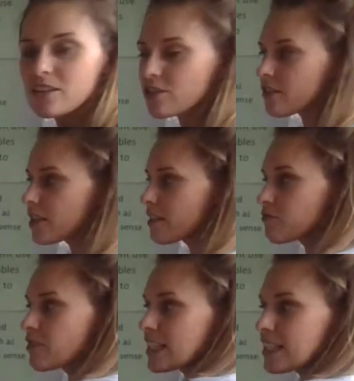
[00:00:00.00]
So
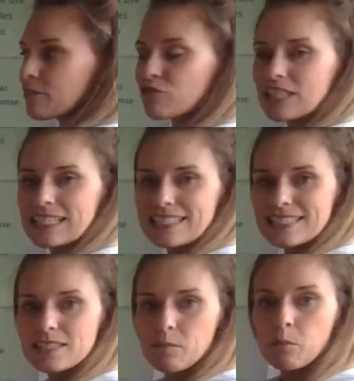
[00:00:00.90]
they're really, really
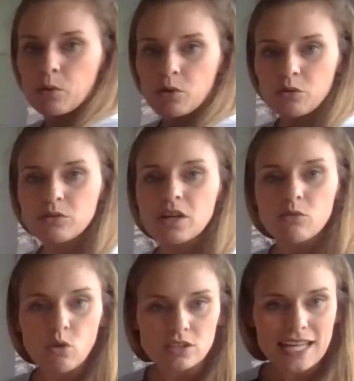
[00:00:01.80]
simple,
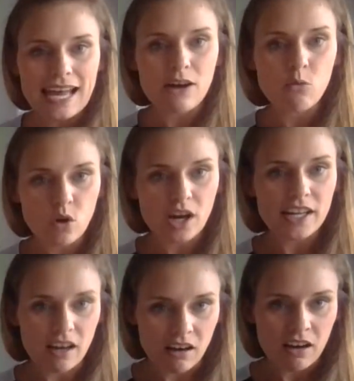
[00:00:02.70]
what, how,
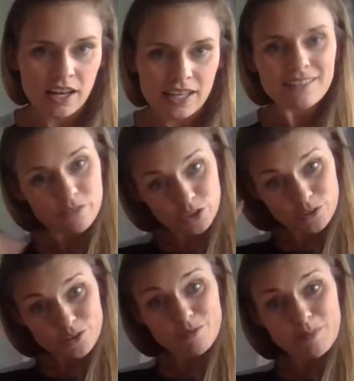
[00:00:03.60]
why, I, for
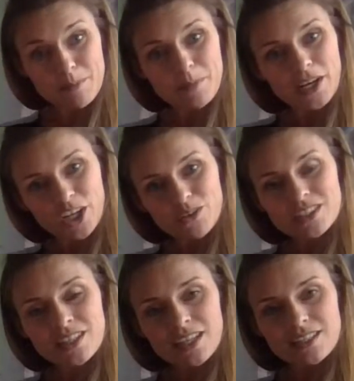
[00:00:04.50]
you to remember going
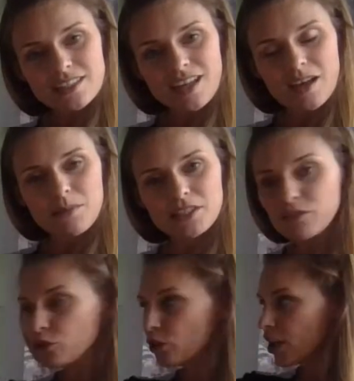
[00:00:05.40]
to that exam. And
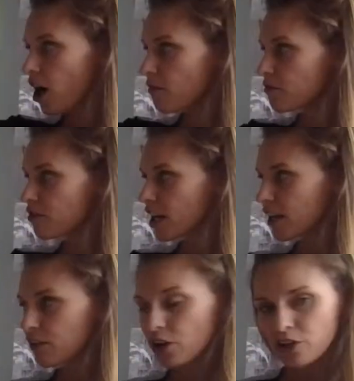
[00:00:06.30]
if you're
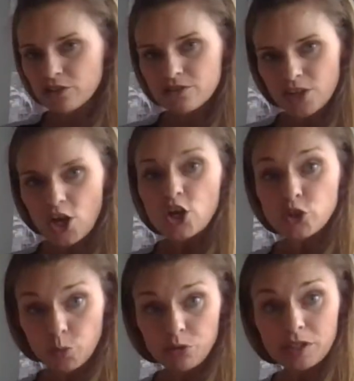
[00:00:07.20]
covering those,
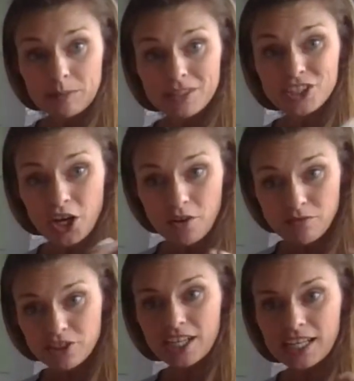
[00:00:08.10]
you're pretty much
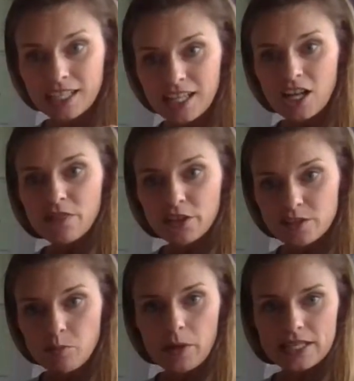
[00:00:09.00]
covering
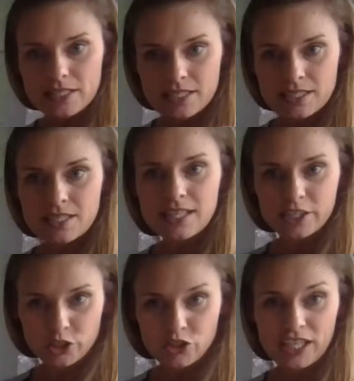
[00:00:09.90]
those bases
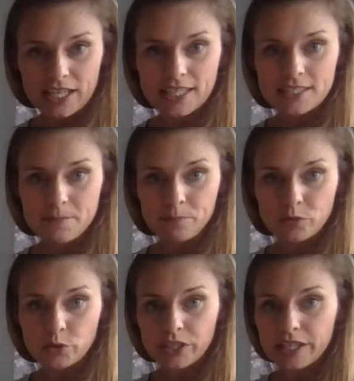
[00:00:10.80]
that you need,
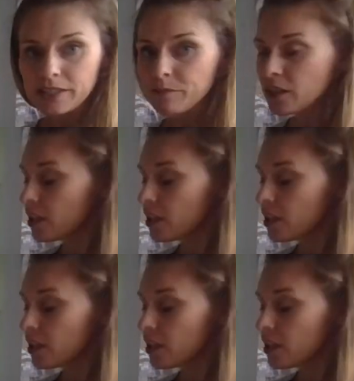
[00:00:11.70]
okay?